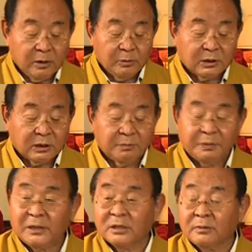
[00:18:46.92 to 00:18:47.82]
with
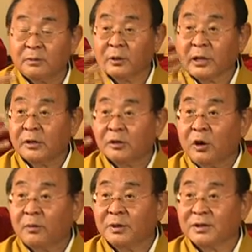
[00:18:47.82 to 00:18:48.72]
complete Sambhoka
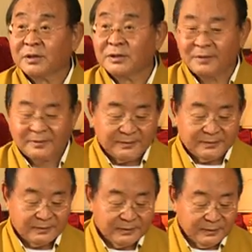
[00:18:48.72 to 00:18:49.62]
adornments.
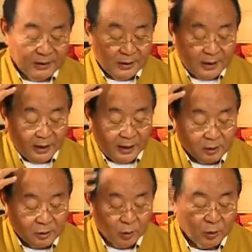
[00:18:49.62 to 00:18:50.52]

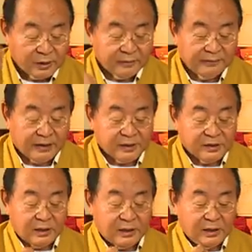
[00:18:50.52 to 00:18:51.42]
And holding
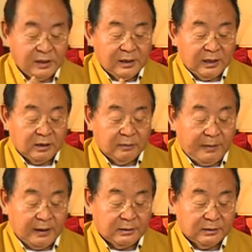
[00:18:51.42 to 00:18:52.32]
Vajra and the
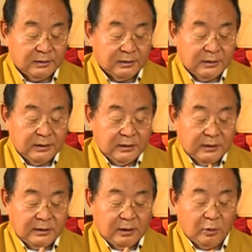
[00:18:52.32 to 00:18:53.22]
bell,
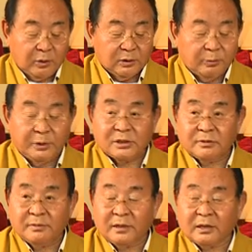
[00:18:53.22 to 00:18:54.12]
they hold the
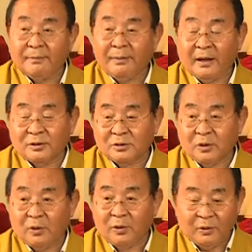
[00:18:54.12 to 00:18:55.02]
wisdom and compassion,
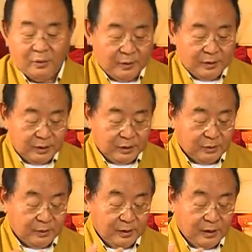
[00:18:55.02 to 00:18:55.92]
or, you
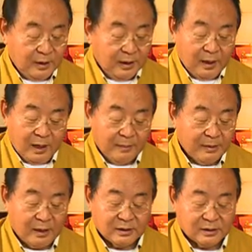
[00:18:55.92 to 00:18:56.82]
know, I
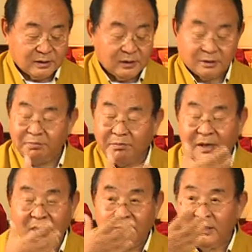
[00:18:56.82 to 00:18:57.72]
mean, there's
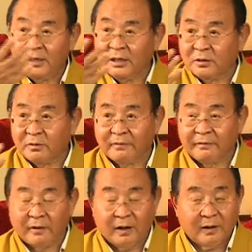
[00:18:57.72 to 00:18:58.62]
many meaning to
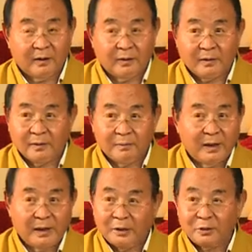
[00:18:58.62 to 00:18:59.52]
uh,
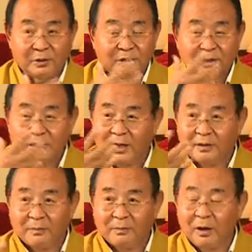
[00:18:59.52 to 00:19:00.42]
Bell and Dorje. They're
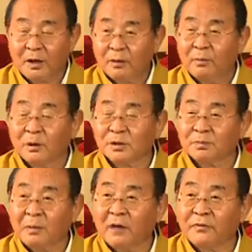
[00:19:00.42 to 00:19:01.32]
the
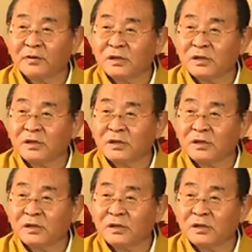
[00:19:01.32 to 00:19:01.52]
most powerful